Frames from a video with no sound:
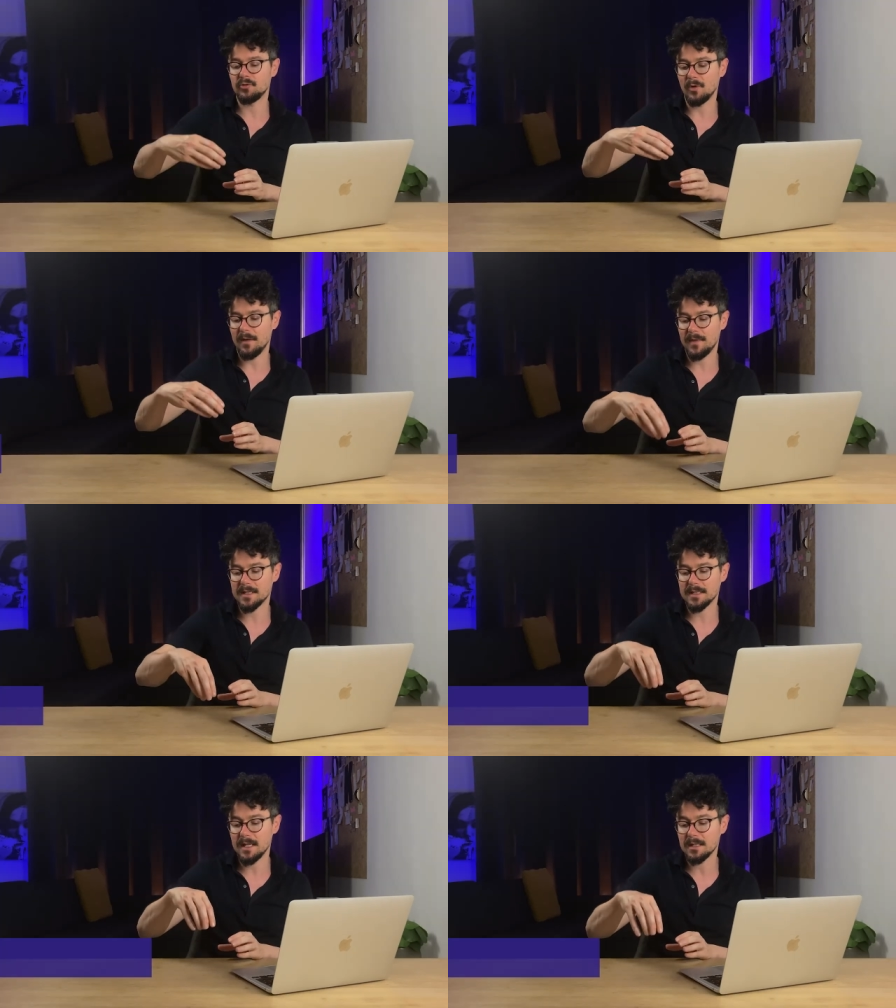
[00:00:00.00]
You are the
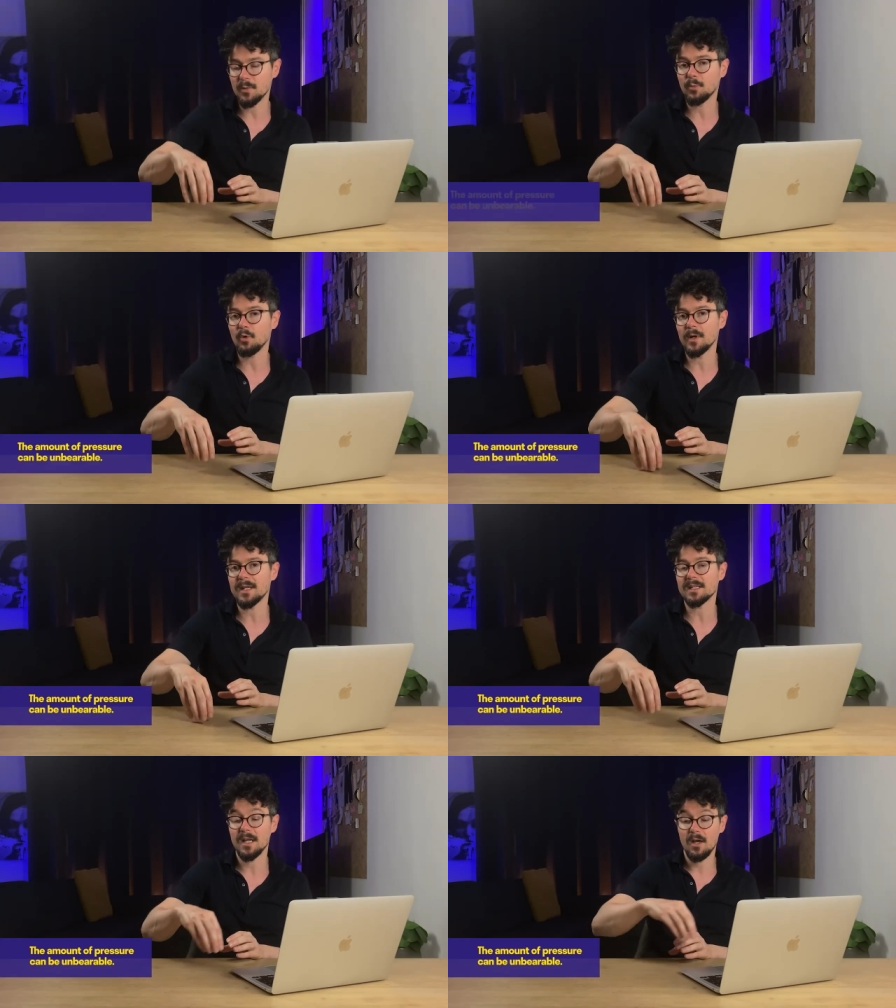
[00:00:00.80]
center
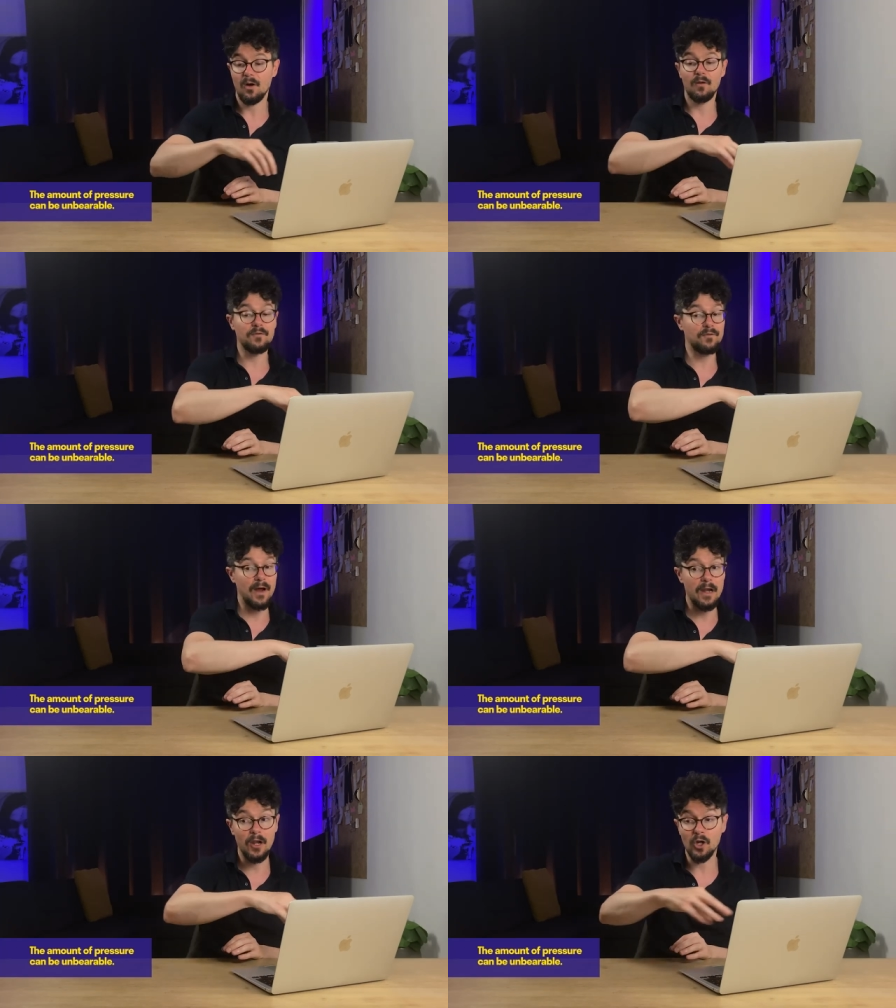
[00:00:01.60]
point of
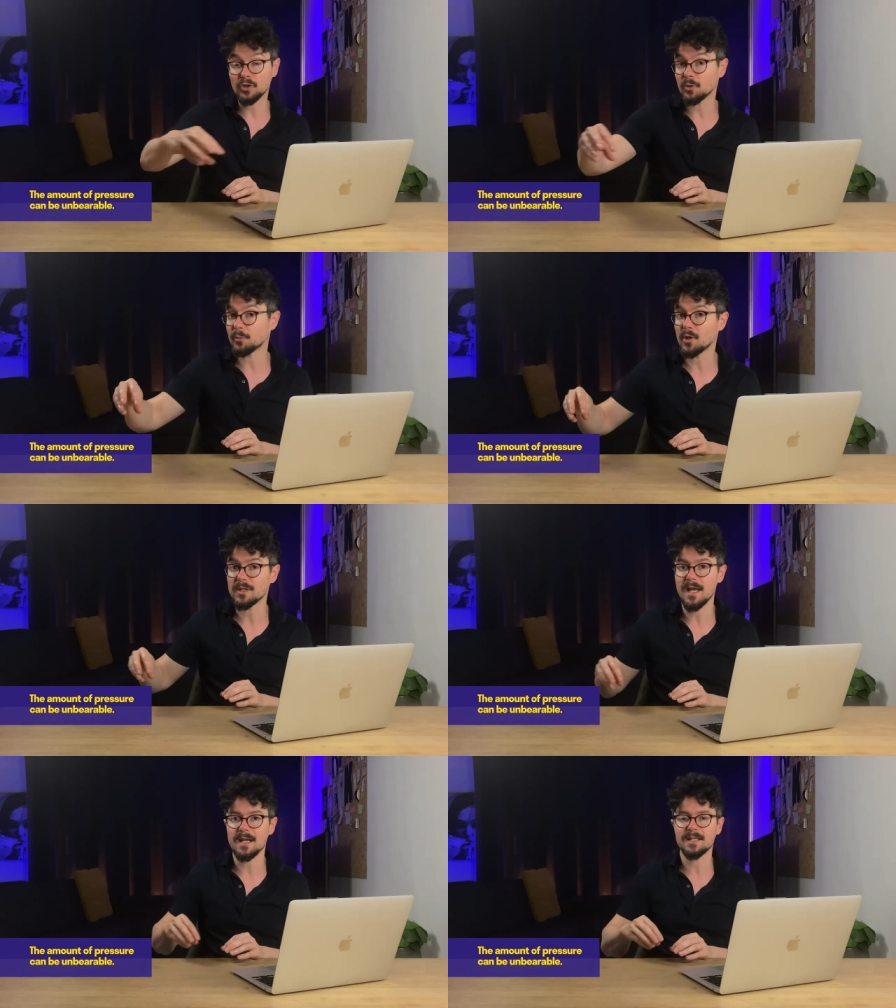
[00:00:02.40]
a lot of
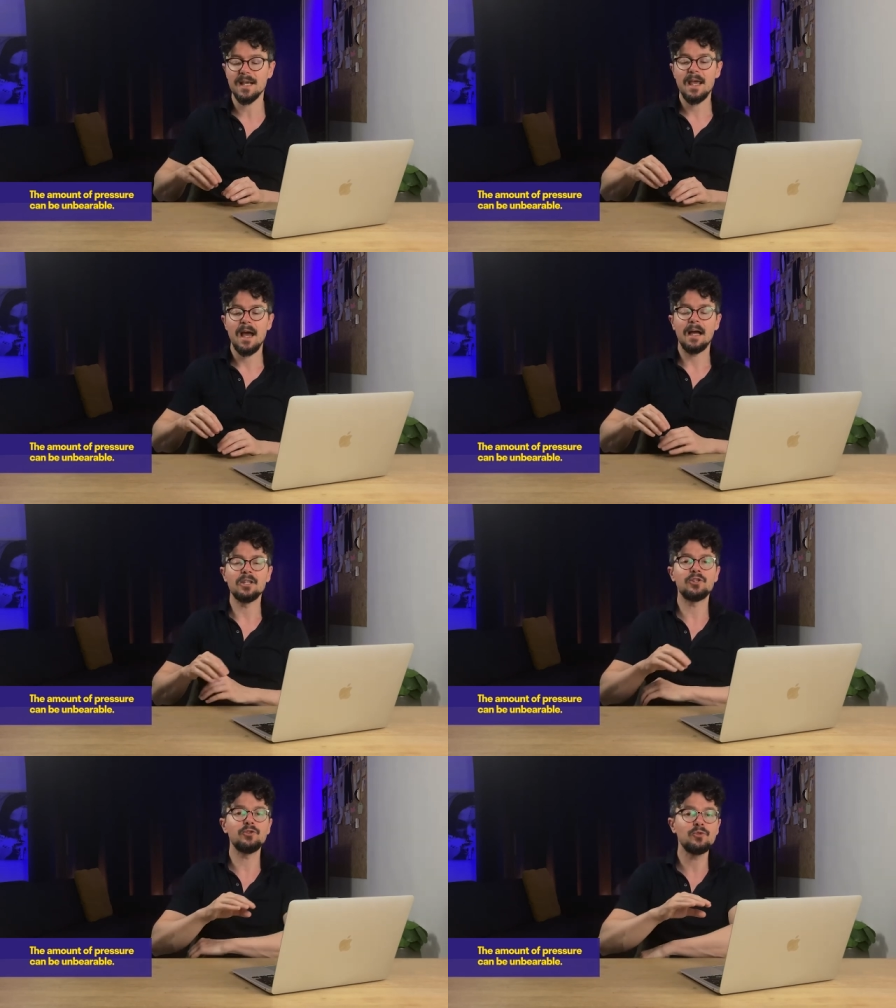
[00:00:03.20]
projects
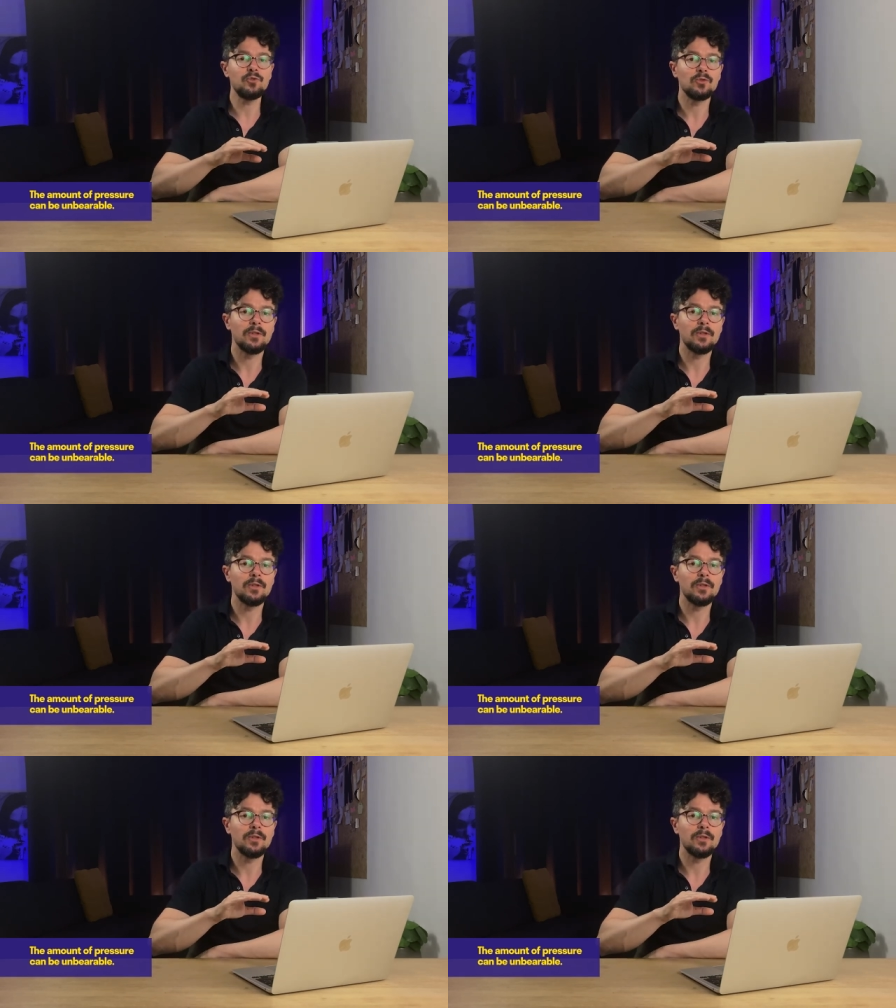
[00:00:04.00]
and you